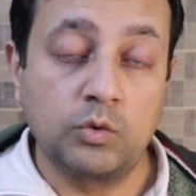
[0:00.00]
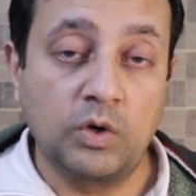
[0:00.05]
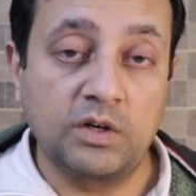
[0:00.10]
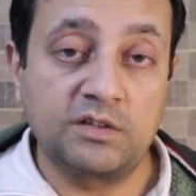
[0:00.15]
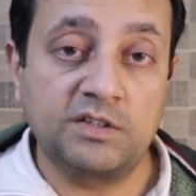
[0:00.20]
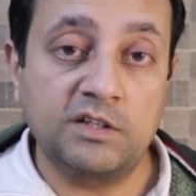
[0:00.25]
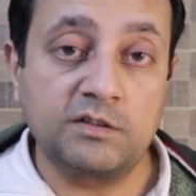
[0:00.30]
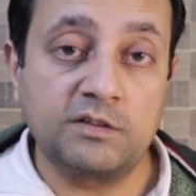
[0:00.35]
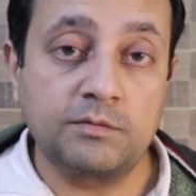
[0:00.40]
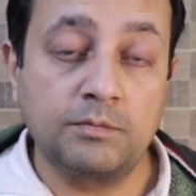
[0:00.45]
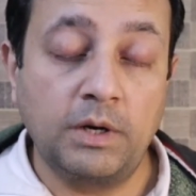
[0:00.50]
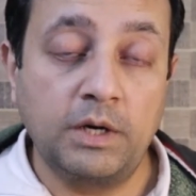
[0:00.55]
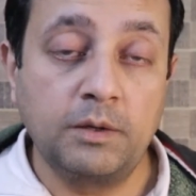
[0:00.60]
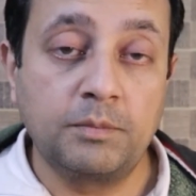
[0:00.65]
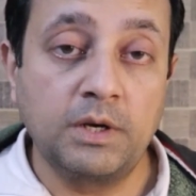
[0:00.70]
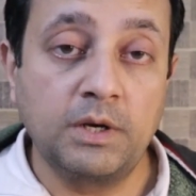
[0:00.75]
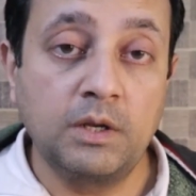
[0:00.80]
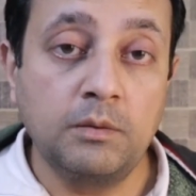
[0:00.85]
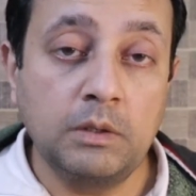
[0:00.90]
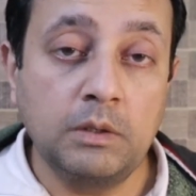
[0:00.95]
To access my
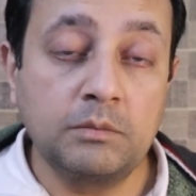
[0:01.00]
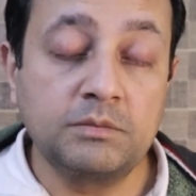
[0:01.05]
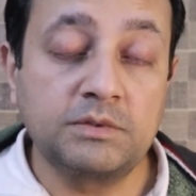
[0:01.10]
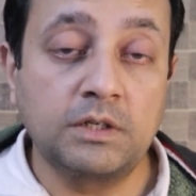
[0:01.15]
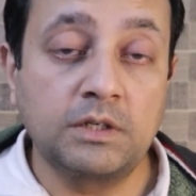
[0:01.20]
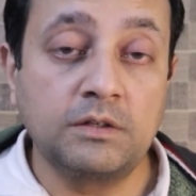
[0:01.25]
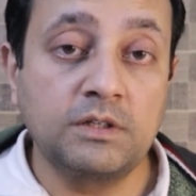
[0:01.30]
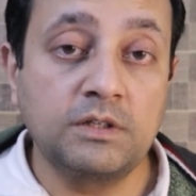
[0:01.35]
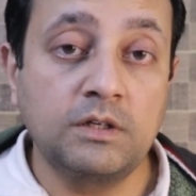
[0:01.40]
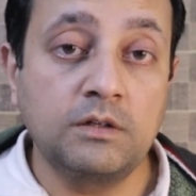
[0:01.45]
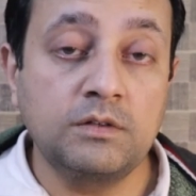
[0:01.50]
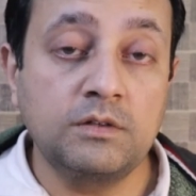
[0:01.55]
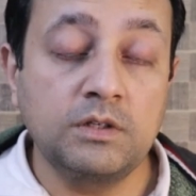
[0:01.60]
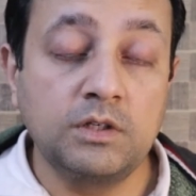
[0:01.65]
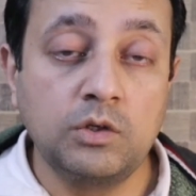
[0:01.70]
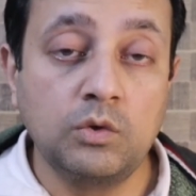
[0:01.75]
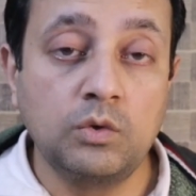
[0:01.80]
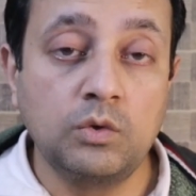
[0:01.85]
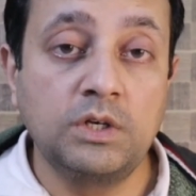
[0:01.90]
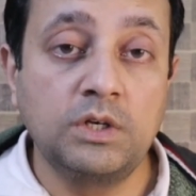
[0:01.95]
premium services,
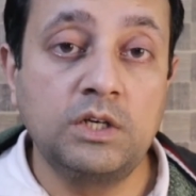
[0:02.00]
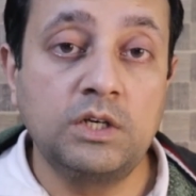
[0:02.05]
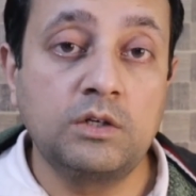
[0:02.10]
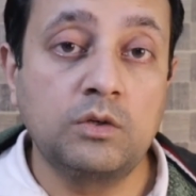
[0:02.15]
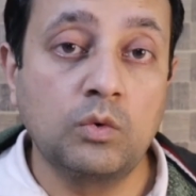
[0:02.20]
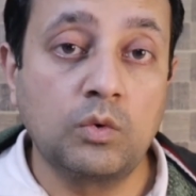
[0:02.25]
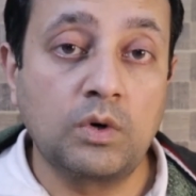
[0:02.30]
you need